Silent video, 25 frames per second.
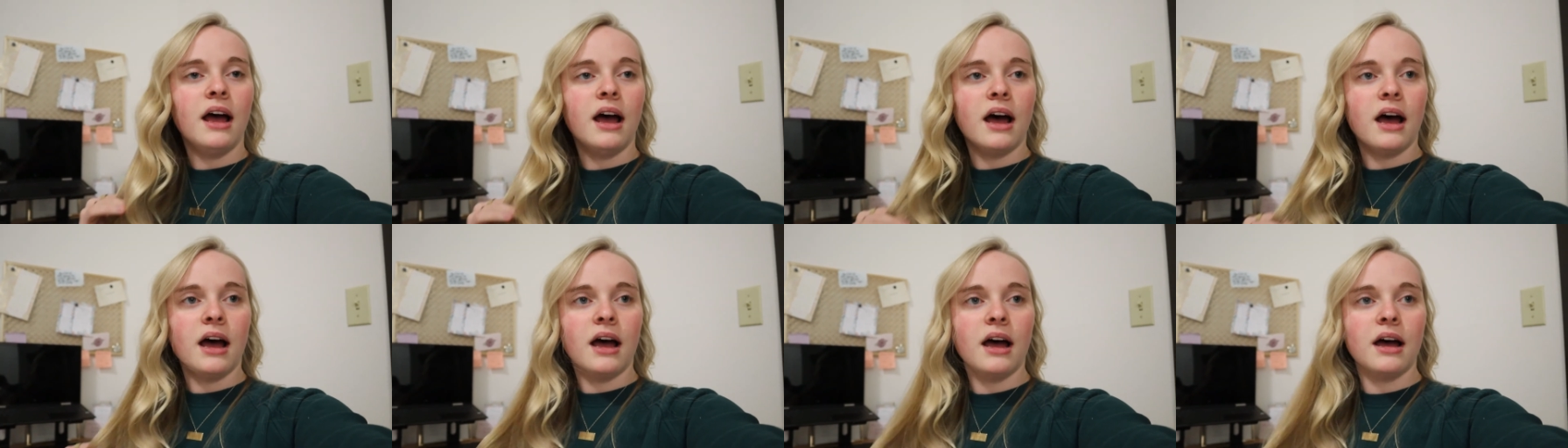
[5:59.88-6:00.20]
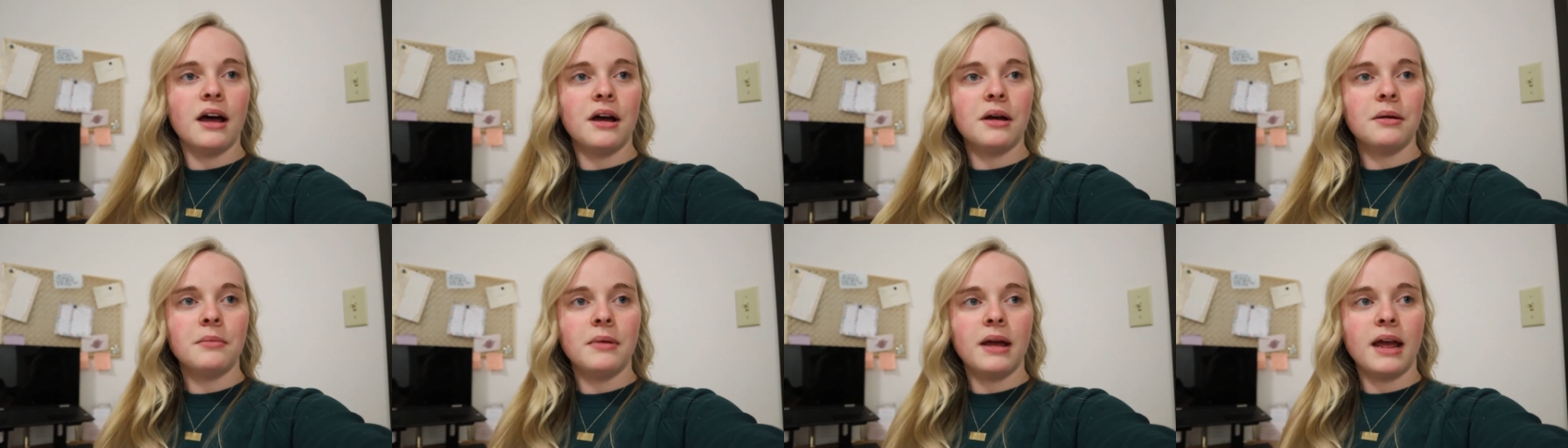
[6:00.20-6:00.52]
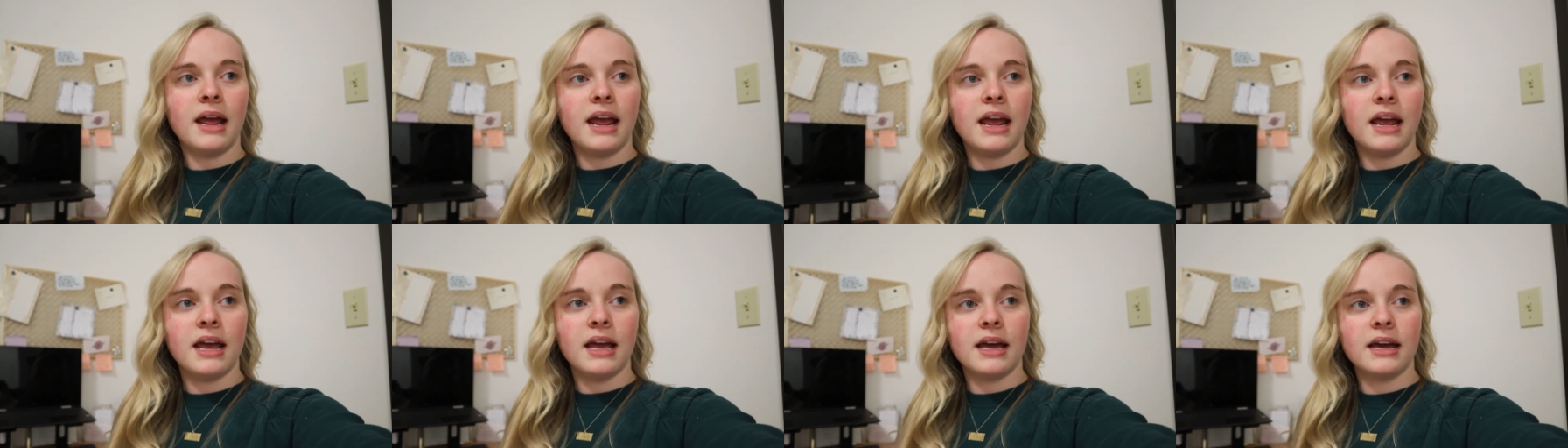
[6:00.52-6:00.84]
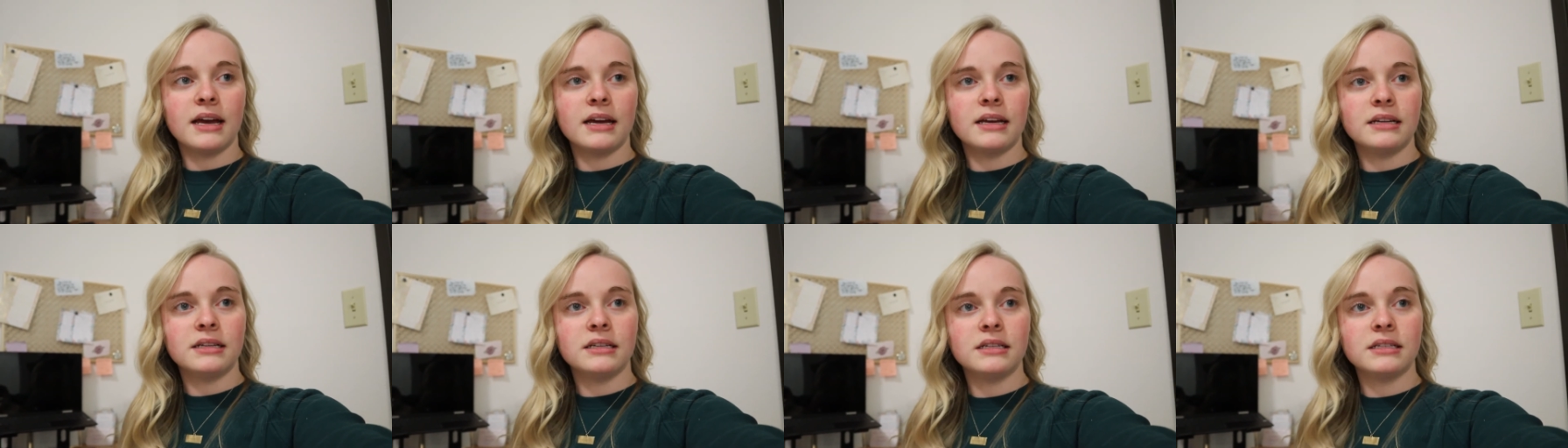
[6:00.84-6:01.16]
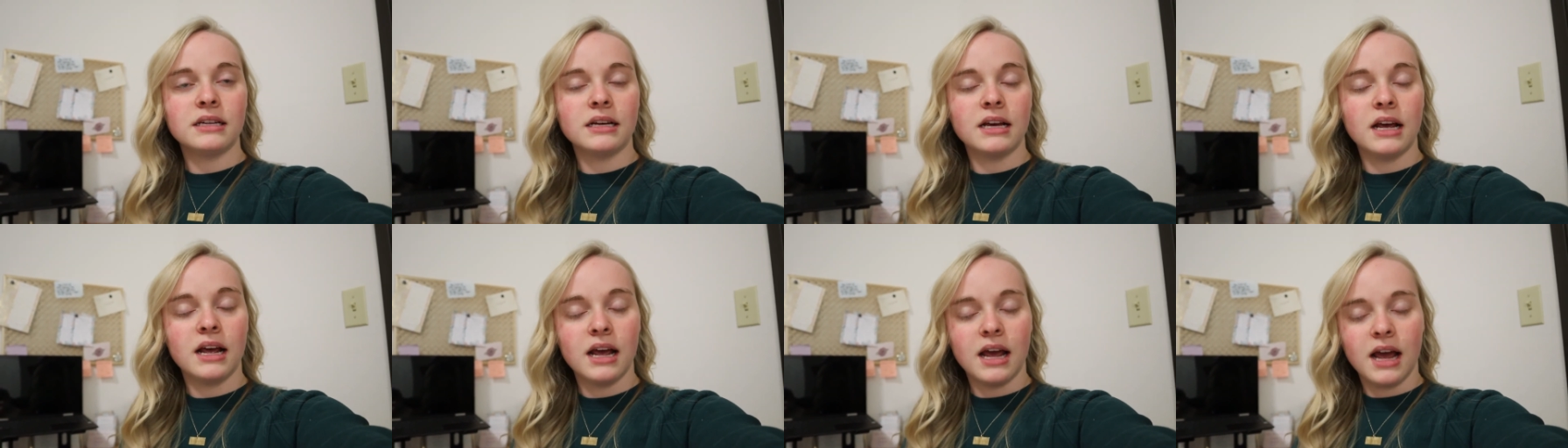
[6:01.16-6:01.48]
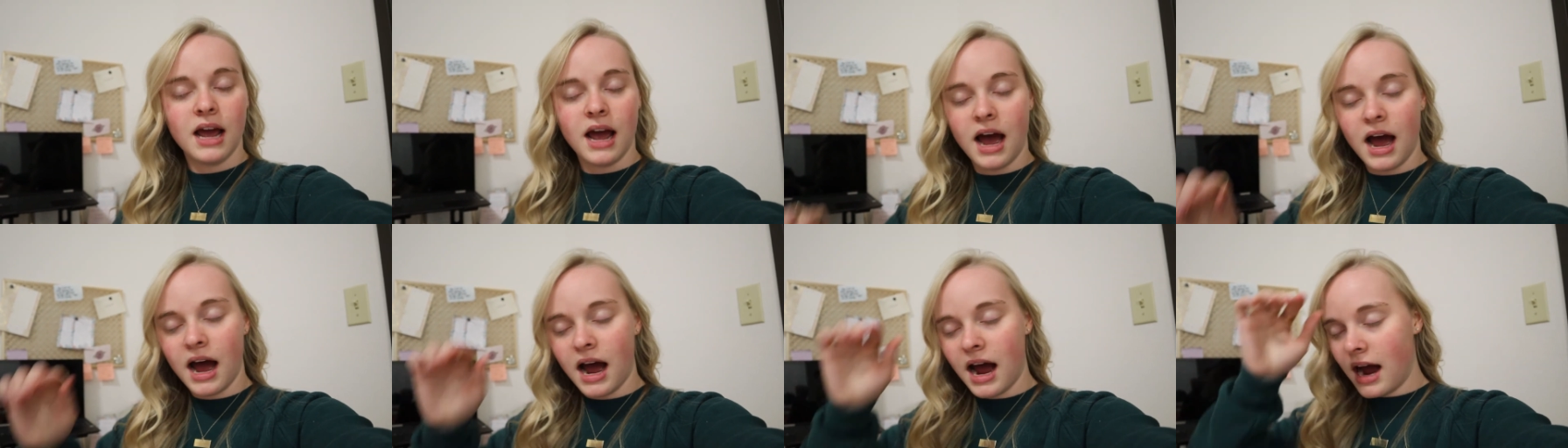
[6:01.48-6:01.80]
um, and
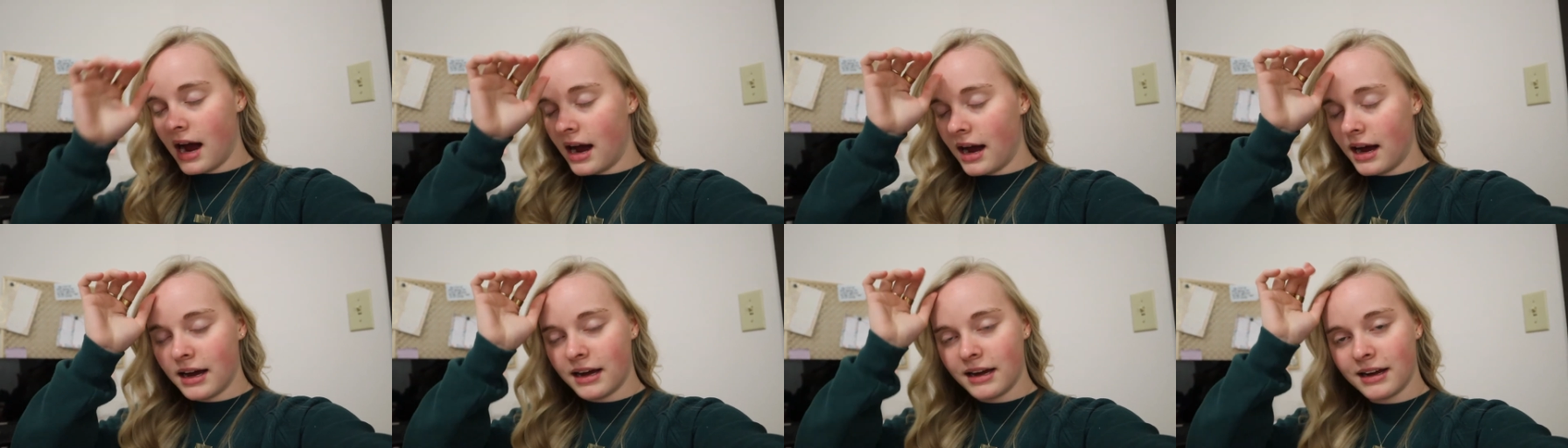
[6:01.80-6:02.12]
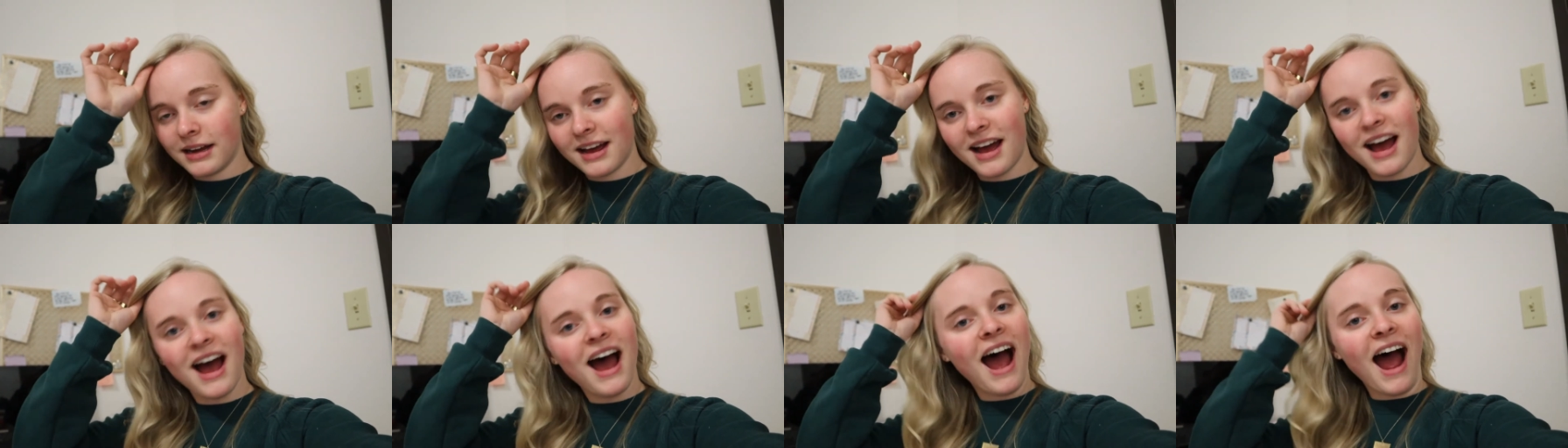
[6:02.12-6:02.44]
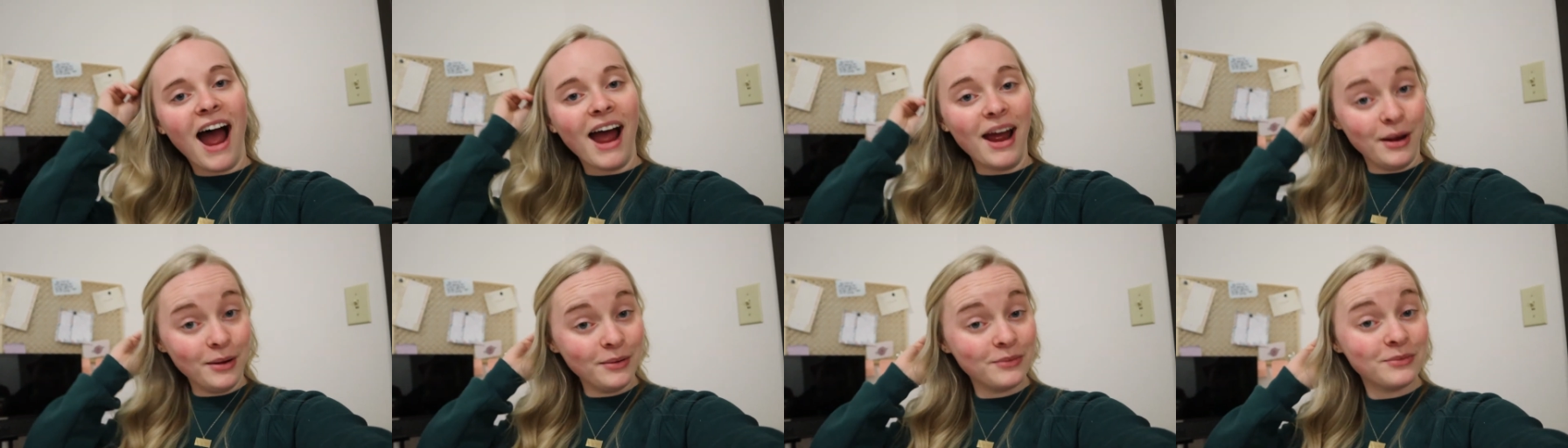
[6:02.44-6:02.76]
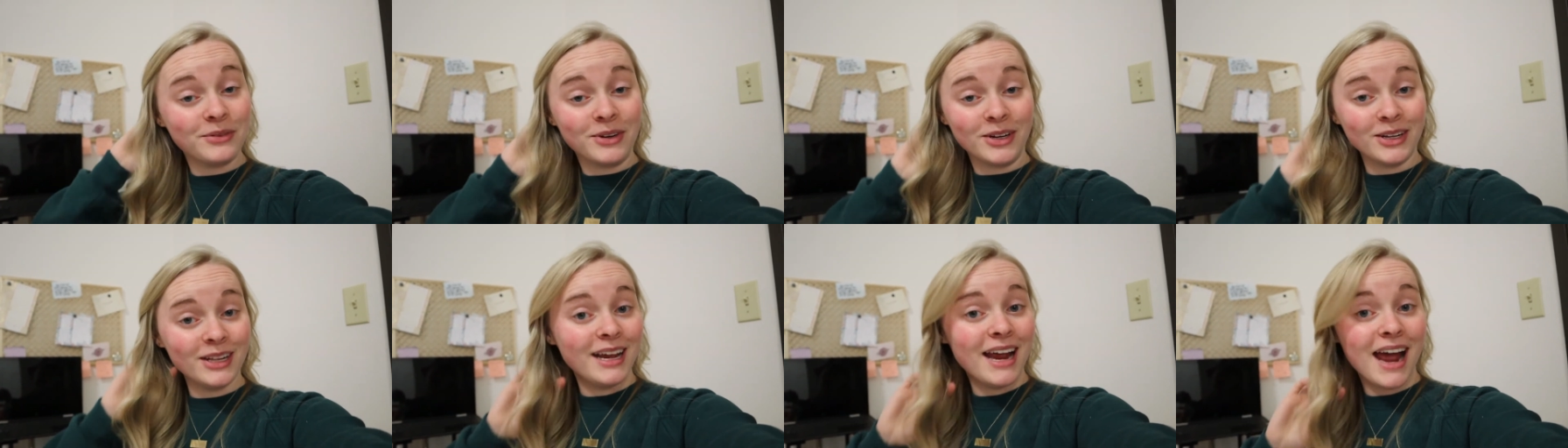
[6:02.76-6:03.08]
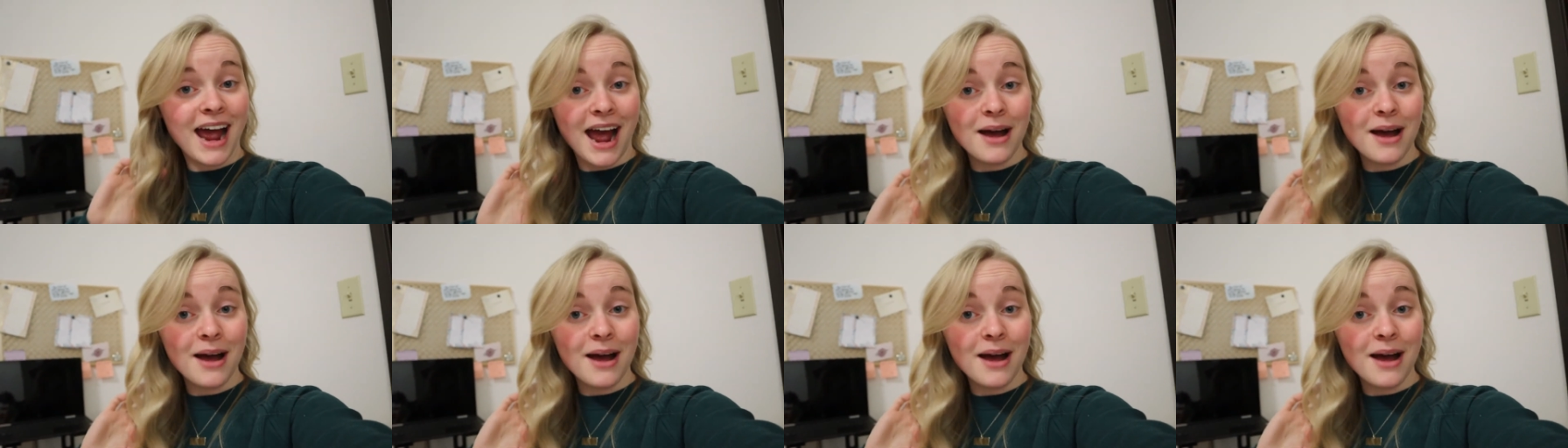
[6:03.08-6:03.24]
I am really